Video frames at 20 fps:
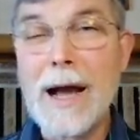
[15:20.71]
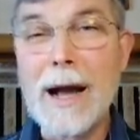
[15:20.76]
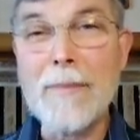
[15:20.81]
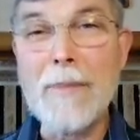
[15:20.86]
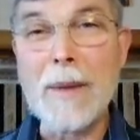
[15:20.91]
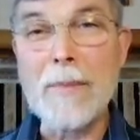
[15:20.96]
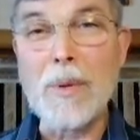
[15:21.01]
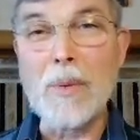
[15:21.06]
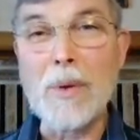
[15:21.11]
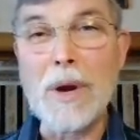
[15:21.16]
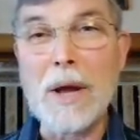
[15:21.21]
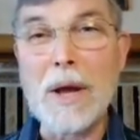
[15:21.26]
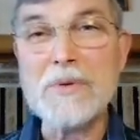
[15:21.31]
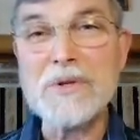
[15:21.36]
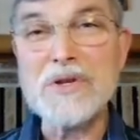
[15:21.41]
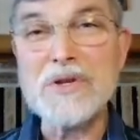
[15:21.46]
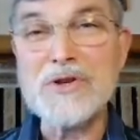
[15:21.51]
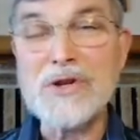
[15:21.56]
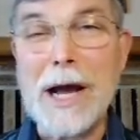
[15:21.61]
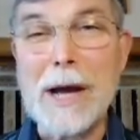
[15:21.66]
I remember when I
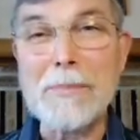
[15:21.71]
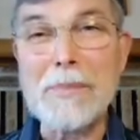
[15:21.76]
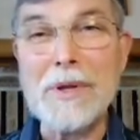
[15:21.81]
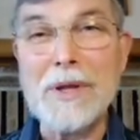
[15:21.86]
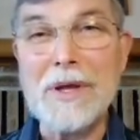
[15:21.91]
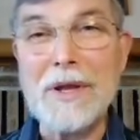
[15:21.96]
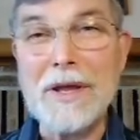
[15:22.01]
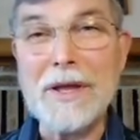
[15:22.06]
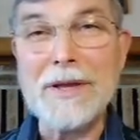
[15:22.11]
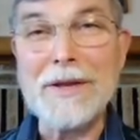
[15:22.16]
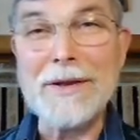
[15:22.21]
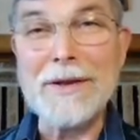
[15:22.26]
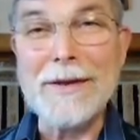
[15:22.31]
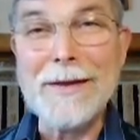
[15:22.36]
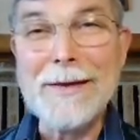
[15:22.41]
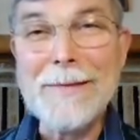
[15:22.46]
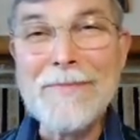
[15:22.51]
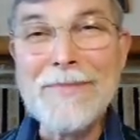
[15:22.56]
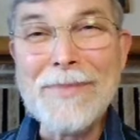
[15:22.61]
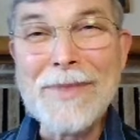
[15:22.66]
was a chaplain
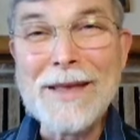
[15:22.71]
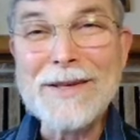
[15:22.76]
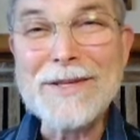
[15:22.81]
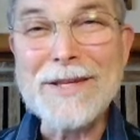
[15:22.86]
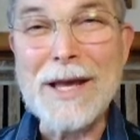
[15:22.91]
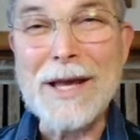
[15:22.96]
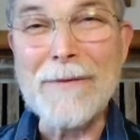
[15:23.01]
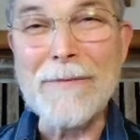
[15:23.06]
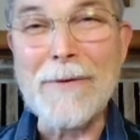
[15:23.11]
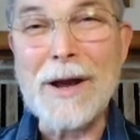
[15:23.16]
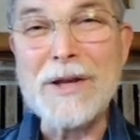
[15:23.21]
in St.